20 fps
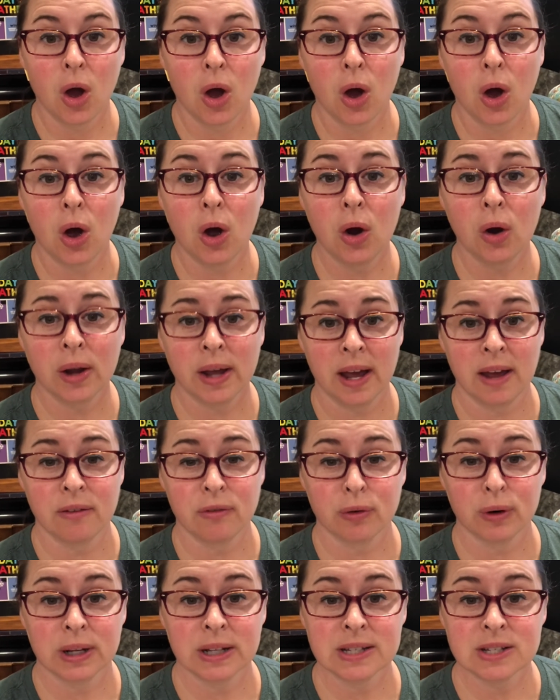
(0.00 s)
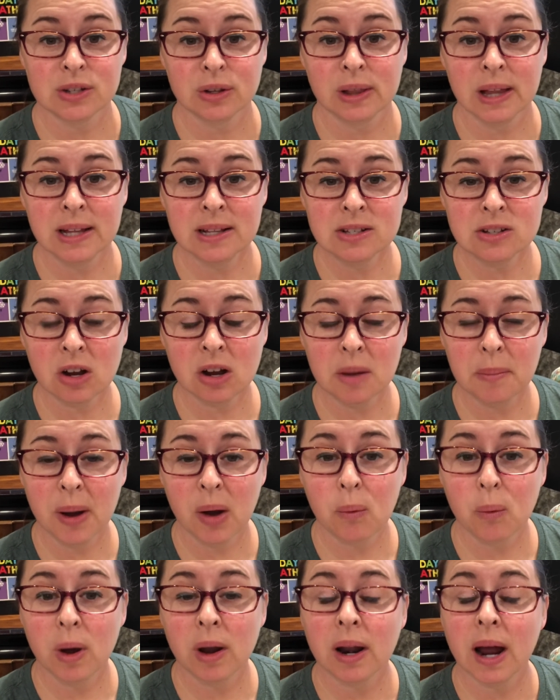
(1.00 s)
Okay, friends, so let's talk
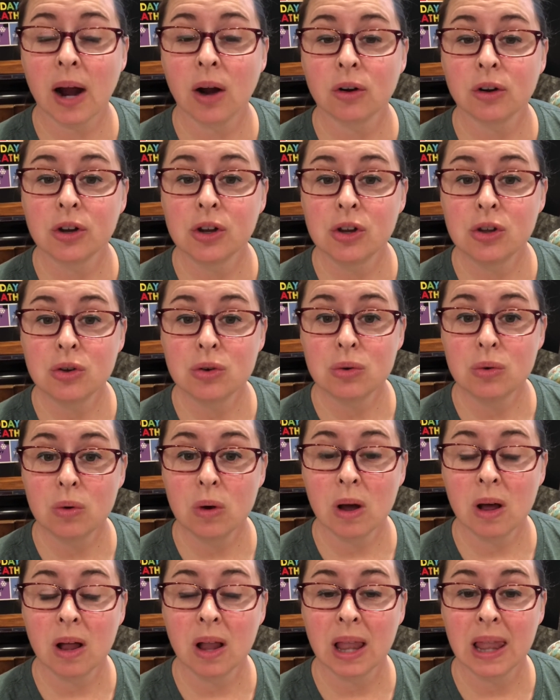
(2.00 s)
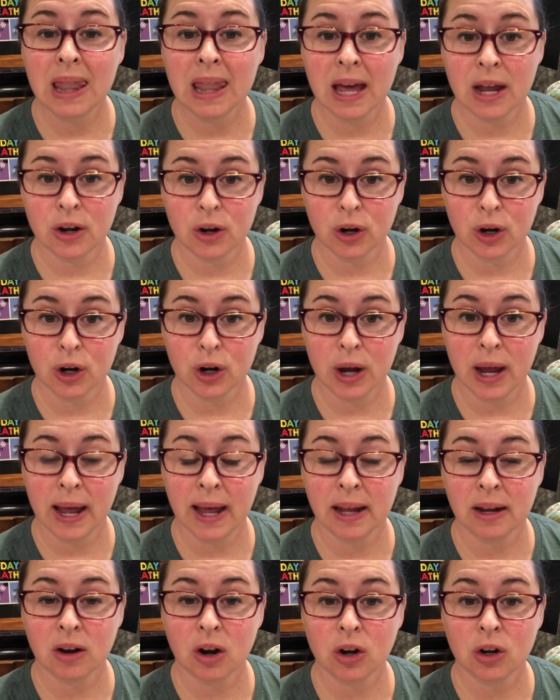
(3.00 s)
about what our new letter
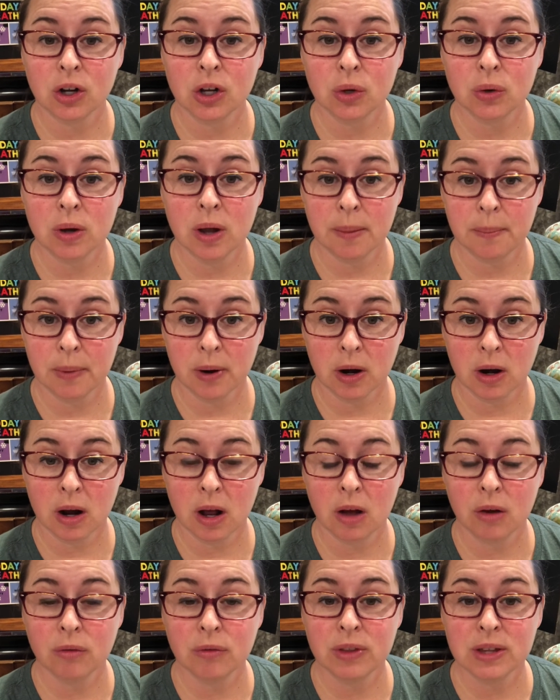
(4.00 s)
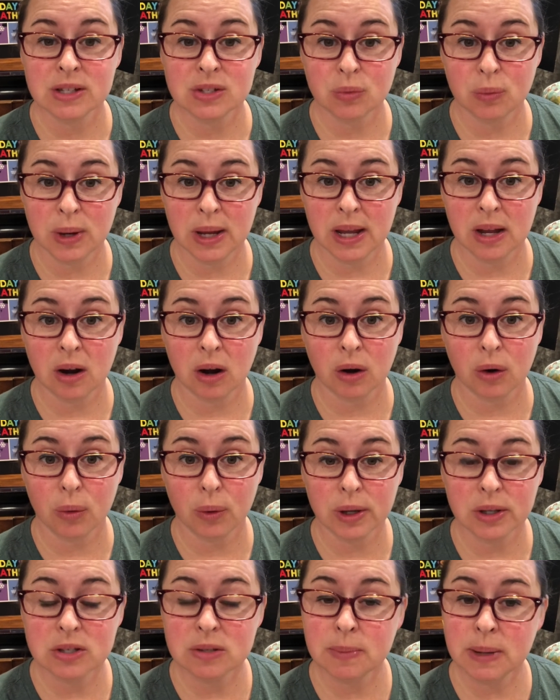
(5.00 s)
and our new number of this week are
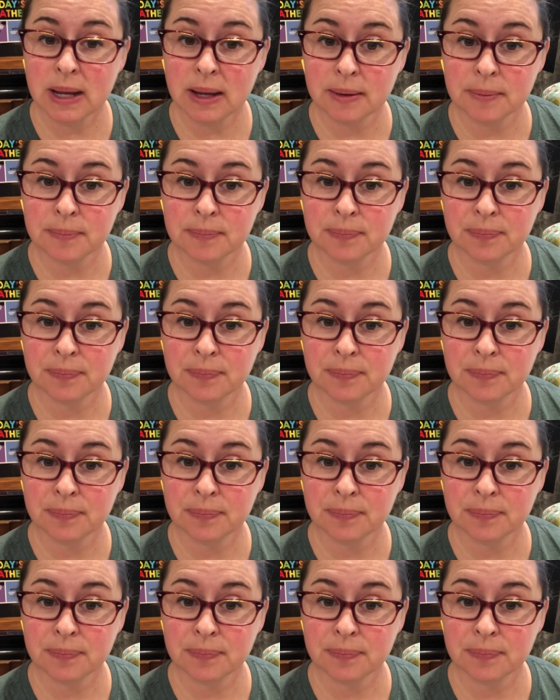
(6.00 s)
going to be.